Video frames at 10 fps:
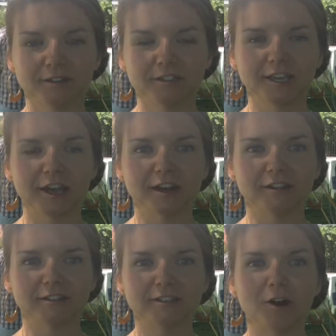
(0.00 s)
scale
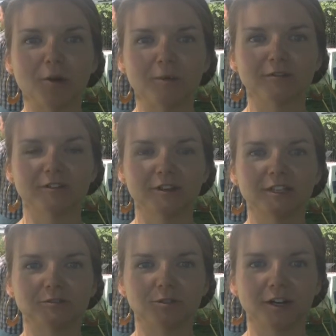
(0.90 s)
and scope of
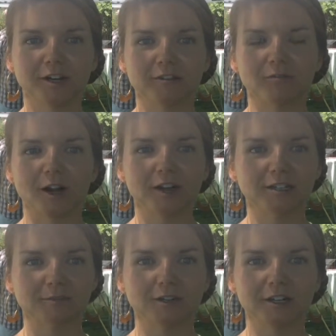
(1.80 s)
his work and where
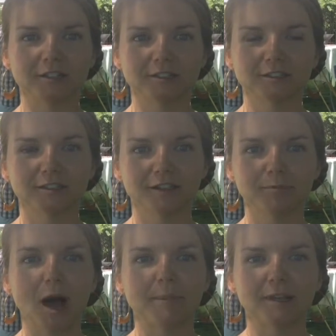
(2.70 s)
his work is
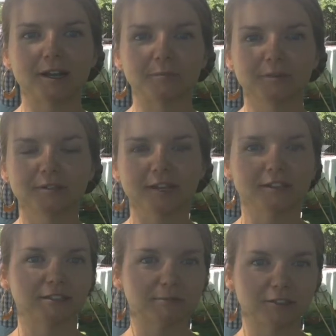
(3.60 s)
popping up, like
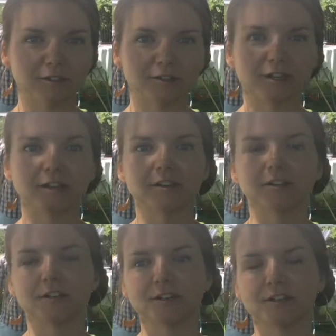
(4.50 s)
the Smithsonian
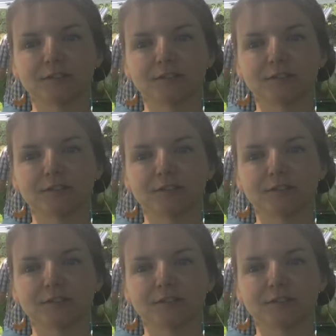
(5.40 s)
or a